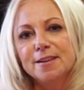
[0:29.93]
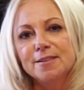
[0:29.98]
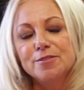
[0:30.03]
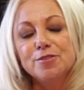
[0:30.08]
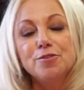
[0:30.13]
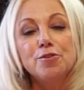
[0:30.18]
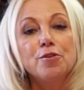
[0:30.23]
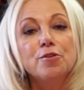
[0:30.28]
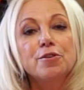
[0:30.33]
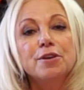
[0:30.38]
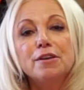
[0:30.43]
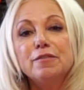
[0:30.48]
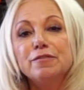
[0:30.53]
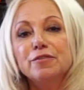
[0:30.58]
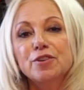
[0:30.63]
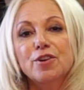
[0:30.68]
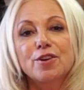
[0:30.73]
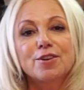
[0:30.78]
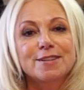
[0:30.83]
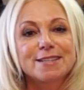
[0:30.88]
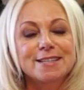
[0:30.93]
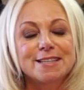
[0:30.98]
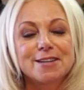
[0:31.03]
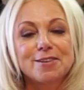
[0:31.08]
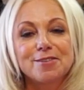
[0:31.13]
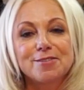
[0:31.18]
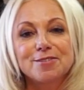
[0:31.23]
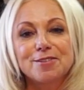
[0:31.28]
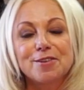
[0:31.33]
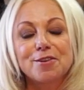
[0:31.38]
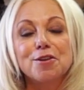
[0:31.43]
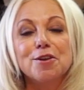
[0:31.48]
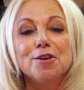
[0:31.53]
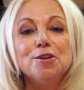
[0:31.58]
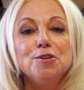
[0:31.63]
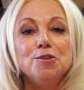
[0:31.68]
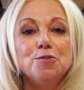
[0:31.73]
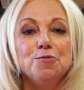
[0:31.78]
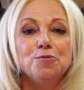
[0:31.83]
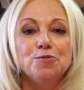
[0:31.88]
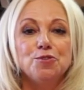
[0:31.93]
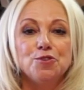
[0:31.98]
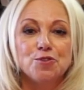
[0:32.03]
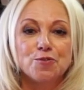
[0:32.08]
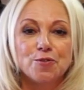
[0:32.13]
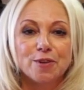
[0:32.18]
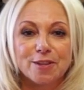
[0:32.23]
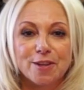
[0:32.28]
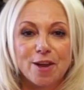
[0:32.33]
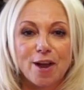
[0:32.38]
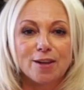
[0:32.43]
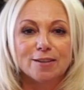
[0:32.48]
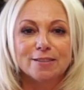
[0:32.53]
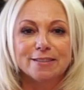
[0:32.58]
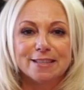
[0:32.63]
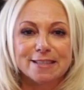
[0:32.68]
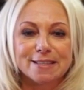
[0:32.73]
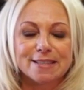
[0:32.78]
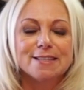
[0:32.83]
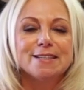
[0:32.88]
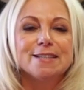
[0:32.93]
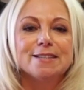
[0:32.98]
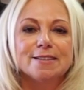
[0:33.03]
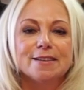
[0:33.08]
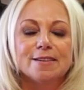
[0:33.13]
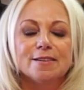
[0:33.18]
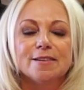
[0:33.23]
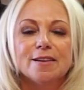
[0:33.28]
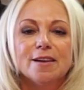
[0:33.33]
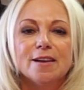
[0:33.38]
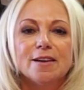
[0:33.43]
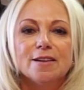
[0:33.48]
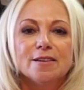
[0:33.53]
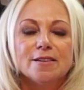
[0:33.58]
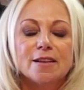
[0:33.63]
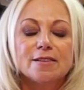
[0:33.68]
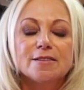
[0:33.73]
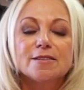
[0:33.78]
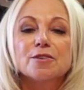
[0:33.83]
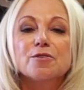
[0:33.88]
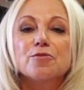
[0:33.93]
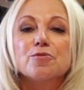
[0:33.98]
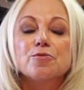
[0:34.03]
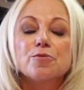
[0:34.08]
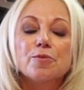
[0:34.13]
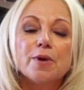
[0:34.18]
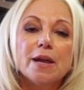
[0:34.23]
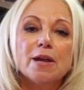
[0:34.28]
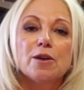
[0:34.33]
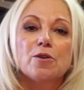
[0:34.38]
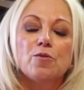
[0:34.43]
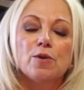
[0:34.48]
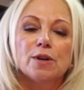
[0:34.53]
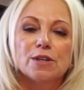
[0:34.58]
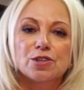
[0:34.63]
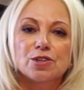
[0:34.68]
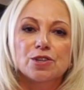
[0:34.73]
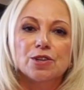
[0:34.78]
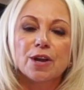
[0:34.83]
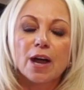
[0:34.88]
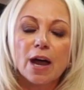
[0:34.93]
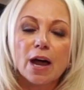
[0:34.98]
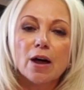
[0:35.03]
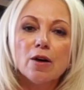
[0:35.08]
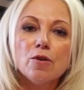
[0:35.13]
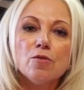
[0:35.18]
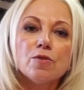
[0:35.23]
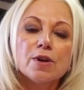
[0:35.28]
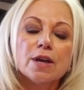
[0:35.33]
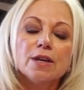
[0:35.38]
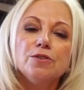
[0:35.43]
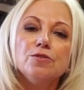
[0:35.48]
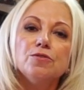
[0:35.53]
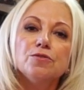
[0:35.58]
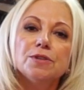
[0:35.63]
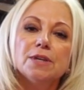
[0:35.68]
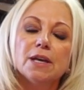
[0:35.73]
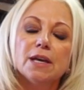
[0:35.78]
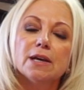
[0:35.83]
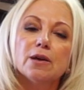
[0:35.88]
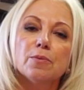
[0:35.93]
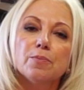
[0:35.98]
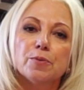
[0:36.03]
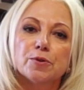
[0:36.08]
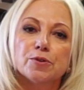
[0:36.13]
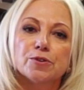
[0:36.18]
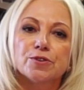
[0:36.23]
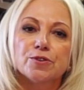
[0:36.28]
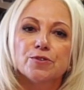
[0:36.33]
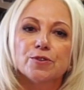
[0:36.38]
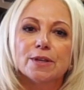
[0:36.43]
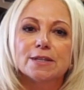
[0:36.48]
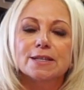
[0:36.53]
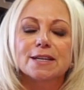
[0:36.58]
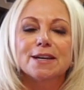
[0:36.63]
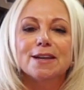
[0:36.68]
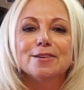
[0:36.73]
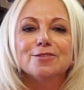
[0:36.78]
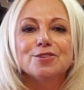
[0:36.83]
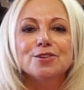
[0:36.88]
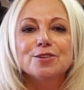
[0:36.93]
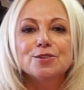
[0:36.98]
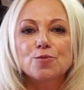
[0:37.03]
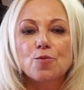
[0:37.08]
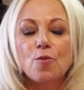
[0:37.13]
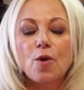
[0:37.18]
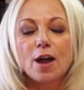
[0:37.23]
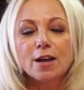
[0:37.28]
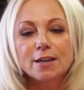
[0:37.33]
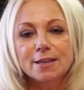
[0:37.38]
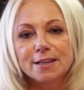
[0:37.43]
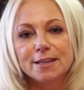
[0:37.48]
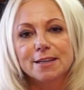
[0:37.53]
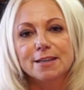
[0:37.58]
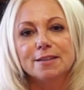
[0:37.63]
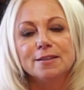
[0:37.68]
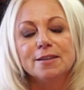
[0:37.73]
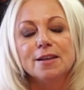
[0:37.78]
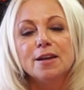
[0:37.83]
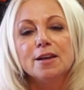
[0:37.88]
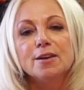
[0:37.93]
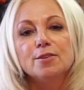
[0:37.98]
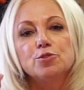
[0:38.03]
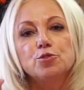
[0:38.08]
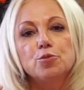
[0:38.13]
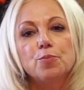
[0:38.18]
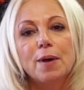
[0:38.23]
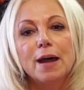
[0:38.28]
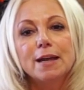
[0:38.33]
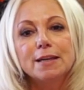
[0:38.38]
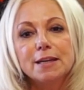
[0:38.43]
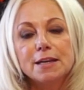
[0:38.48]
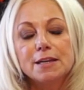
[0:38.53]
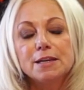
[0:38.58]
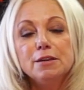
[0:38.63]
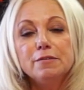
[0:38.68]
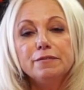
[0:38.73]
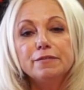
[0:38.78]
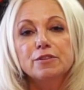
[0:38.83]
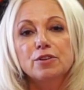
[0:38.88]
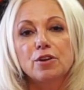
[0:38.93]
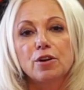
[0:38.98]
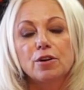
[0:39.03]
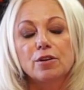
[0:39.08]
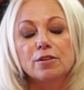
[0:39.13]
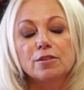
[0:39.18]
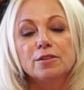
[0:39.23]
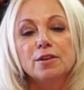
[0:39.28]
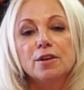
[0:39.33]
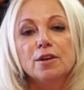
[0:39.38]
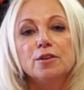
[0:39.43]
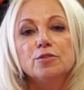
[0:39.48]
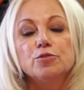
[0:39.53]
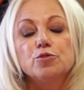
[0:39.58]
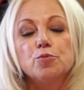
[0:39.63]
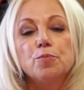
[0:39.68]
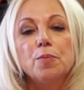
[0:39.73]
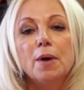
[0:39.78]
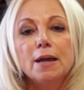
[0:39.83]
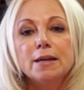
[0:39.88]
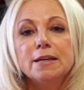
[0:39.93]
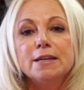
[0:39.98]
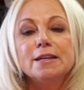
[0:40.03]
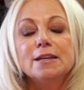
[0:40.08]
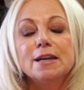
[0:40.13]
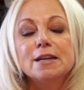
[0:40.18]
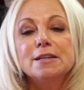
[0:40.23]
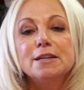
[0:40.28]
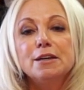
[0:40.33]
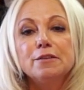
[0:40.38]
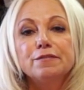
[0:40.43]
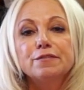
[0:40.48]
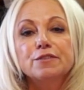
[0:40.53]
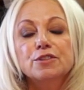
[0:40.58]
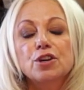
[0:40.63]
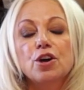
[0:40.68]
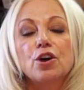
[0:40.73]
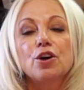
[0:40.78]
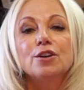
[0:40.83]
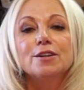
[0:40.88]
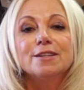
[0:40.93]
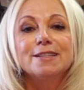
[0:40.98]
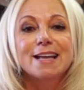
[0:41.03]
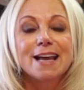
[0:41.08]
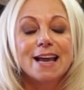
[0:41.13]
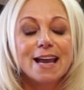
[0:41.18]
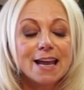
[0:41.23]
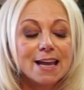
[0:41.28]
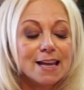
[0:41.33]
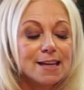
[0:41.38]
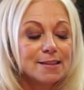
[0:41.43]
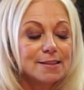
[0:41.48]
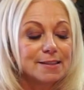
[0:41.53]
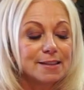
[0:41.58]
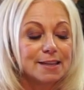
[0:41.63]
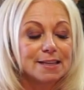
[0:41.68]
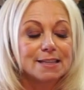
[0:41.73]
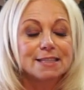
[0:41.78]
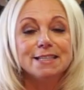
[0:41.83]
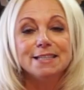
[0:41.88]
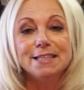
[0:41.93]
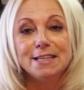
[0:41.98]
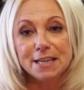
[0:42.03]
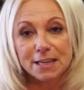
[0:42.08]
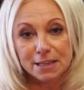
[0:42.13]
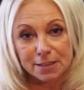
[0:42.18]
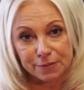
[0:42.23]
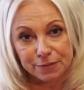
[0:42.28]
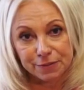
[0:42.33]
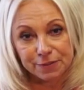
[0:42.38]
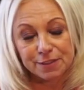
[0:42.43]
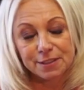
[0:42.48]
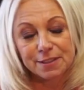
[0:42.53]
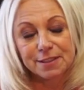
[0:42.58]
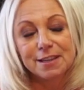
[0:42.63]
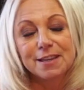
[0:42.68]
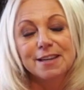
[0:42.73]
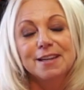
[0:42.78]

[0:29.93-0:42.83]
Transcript: You know, gift card sales are huge during the holiday season. That's a great question. How can you take a person that's going to just walk in to buy a gift card to buying a gift card and a gift.